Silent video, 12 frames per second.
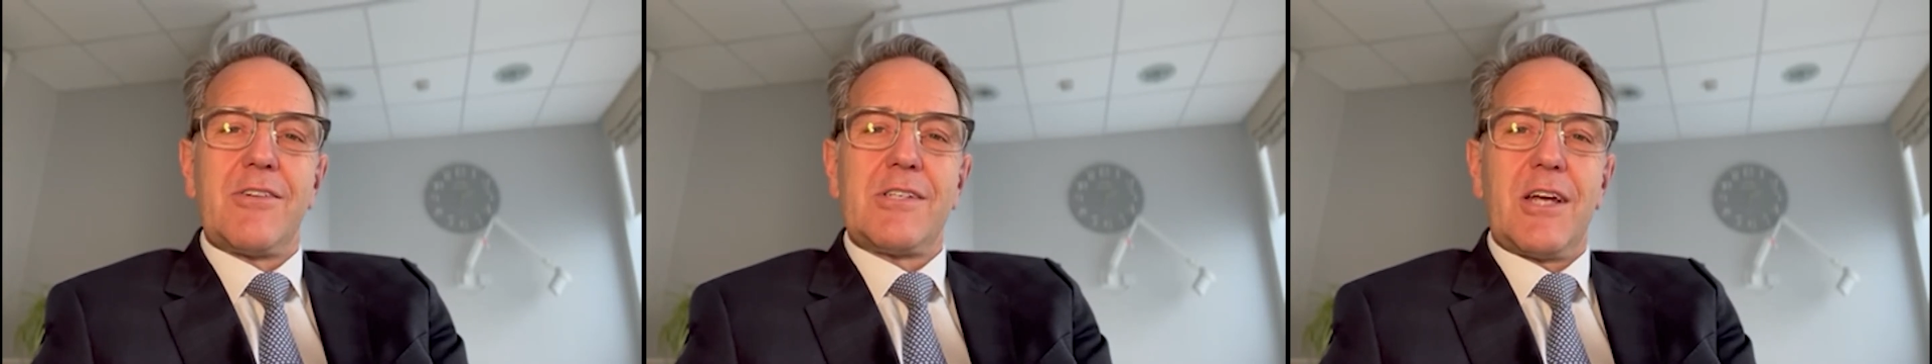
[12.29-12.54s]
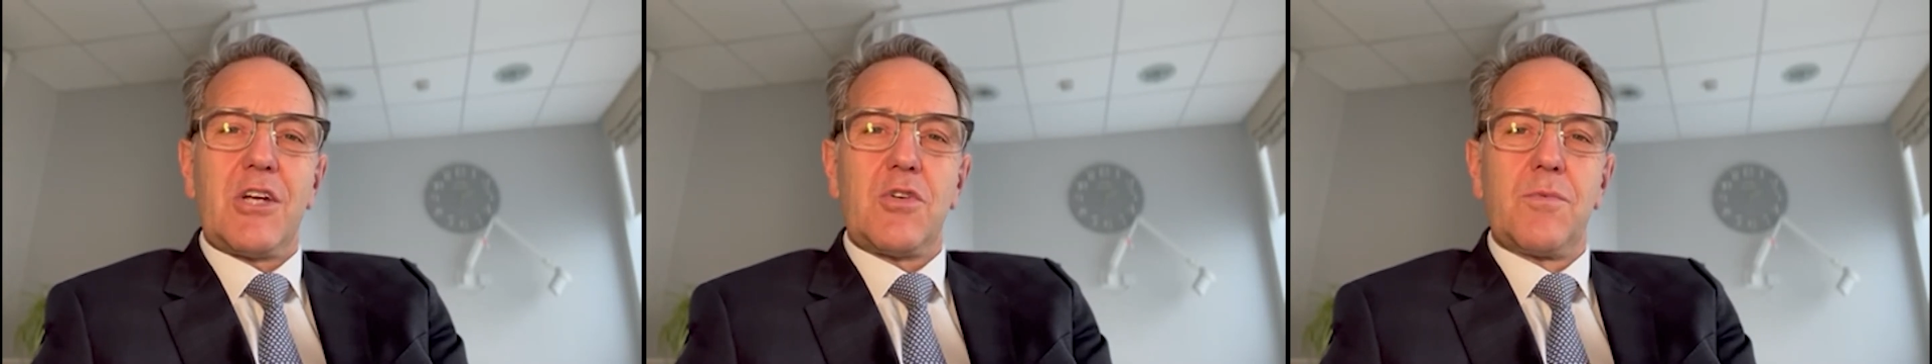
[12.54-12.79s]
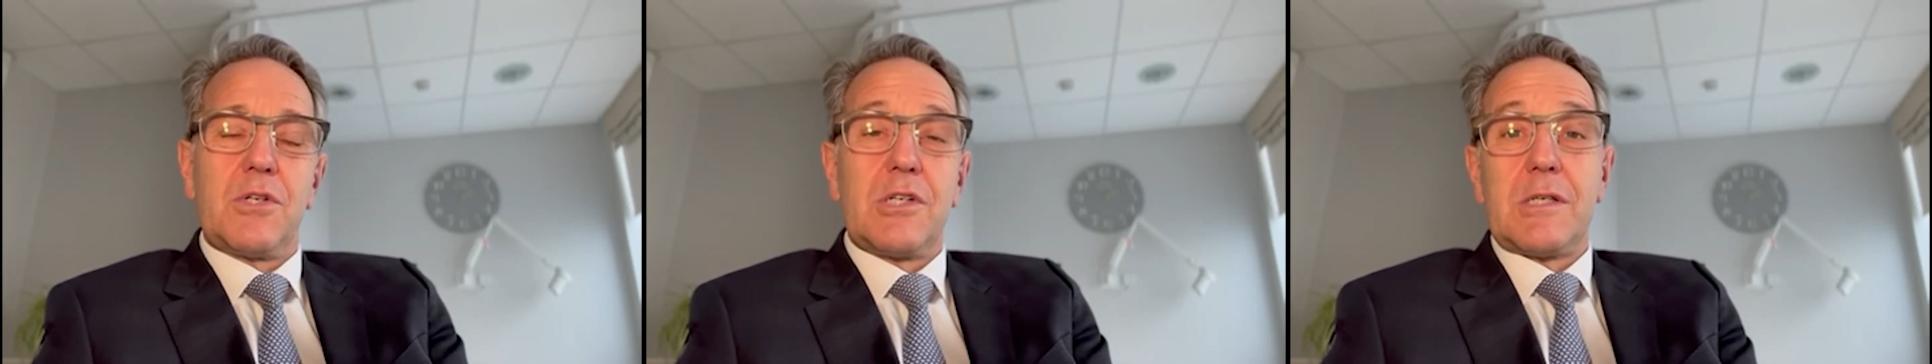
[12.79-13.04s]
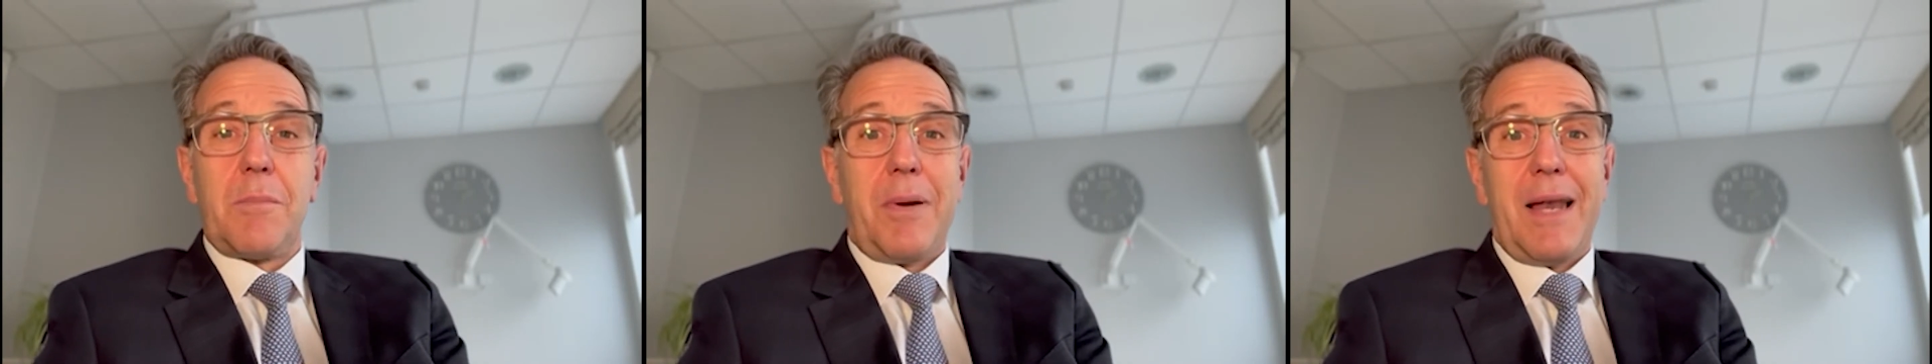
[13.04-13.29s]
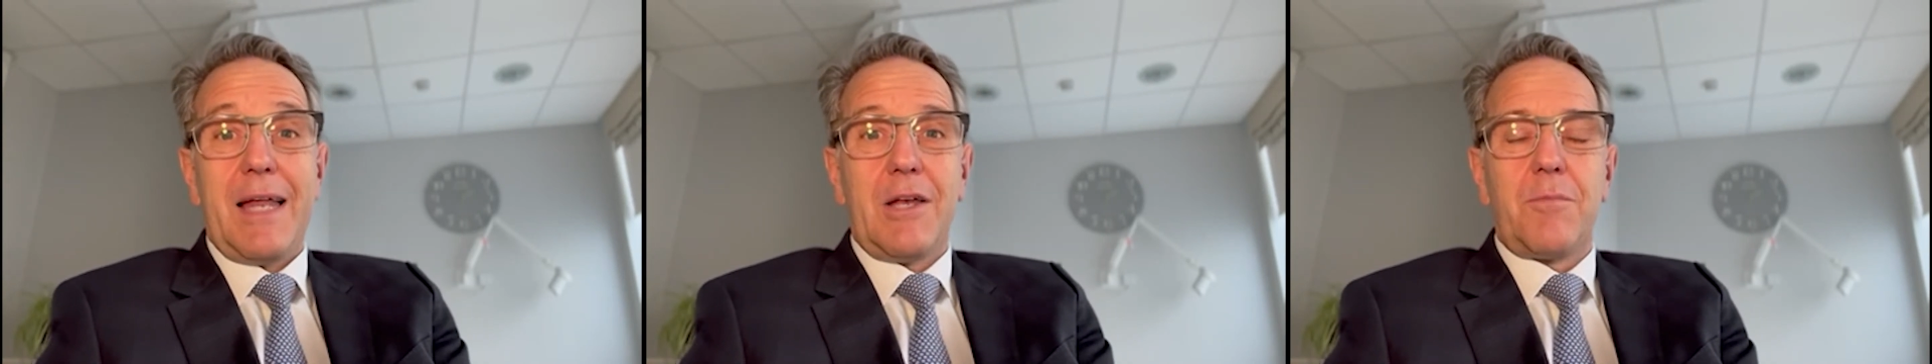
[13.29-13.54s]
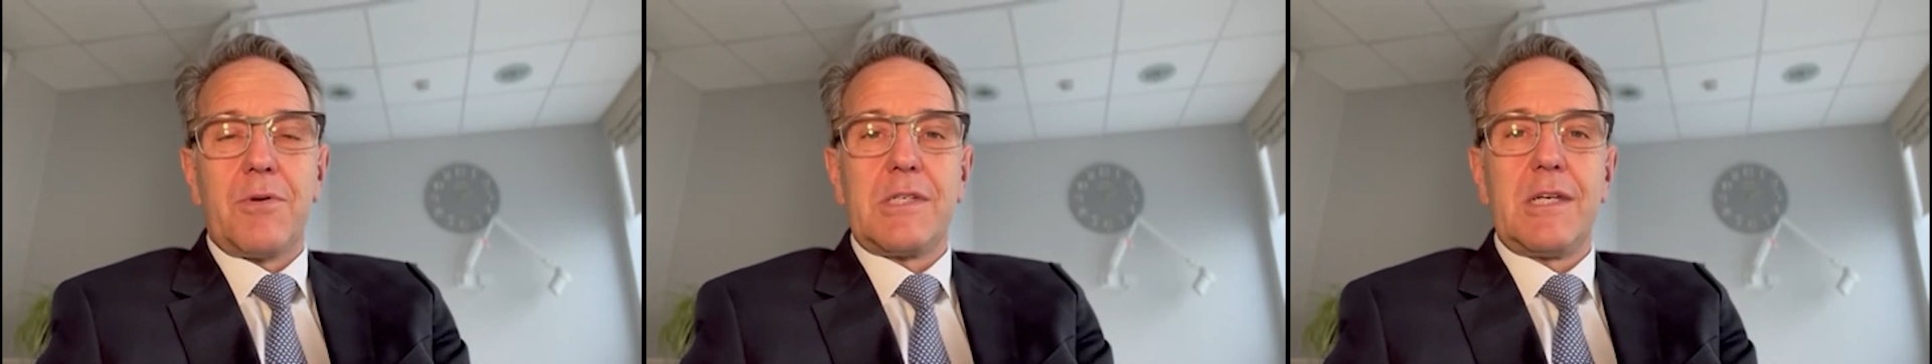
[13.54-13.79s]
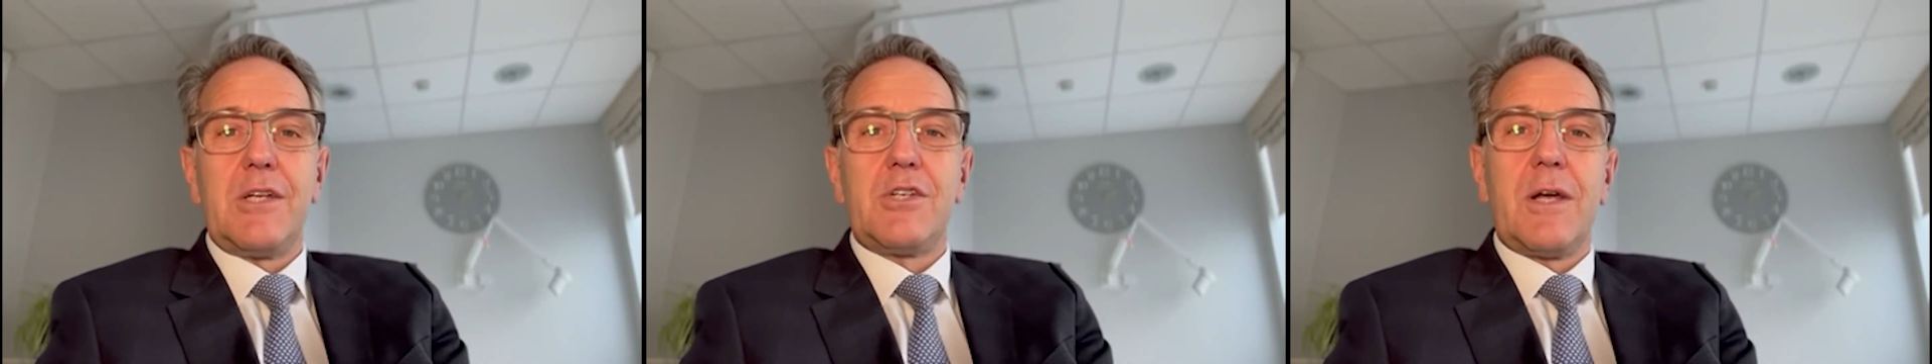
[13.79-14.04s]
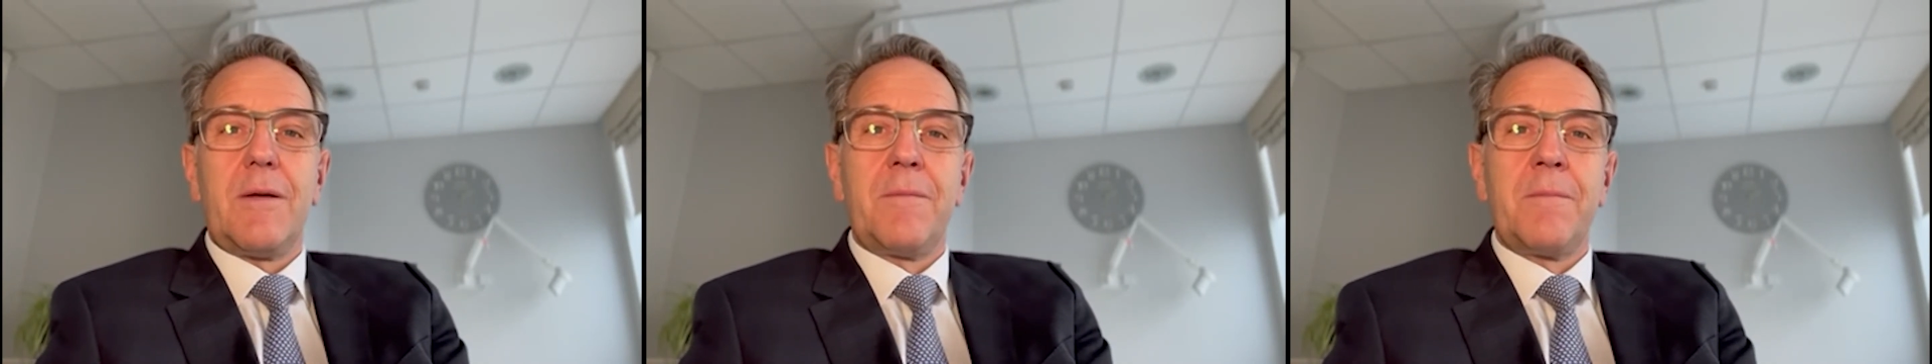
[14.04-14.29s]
section, which is a planned procedure,